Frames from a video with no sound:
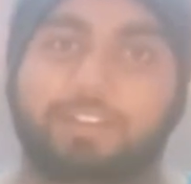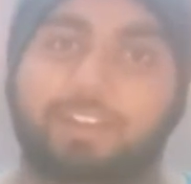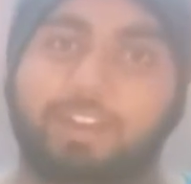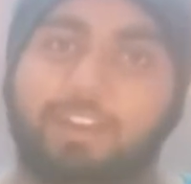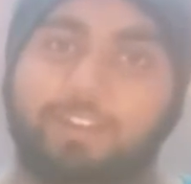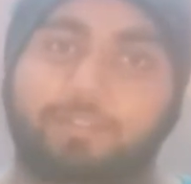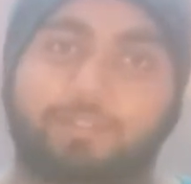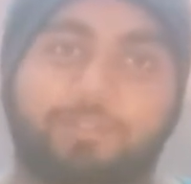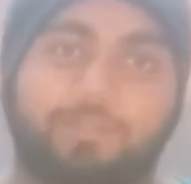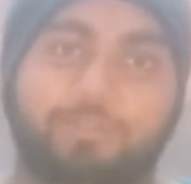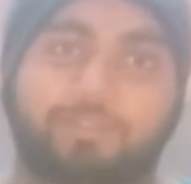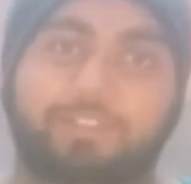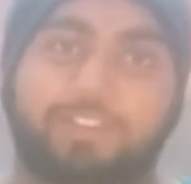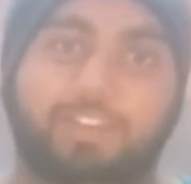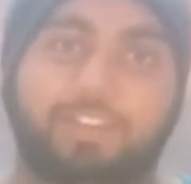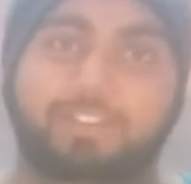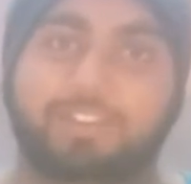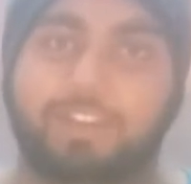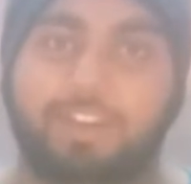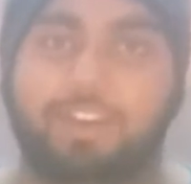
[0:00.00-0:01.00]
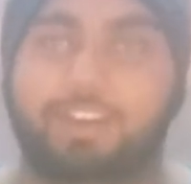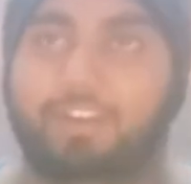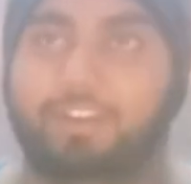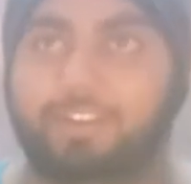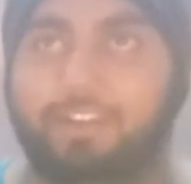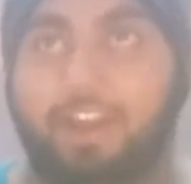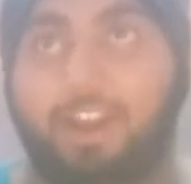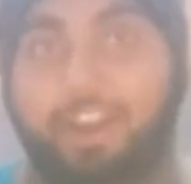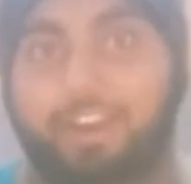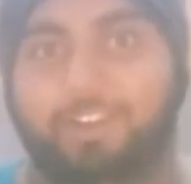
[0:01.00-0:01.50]
and Goku says
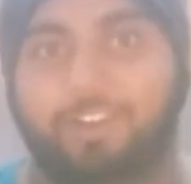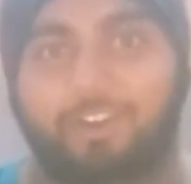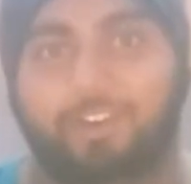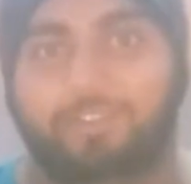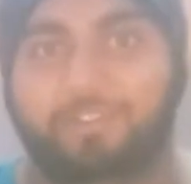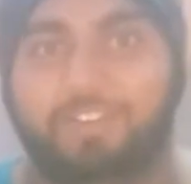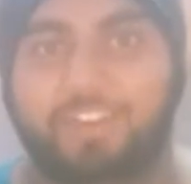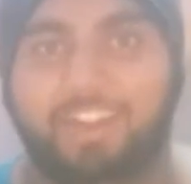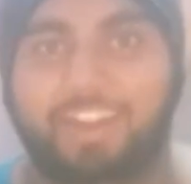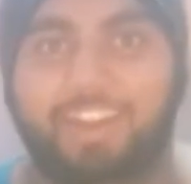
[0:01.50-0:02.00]
kind of,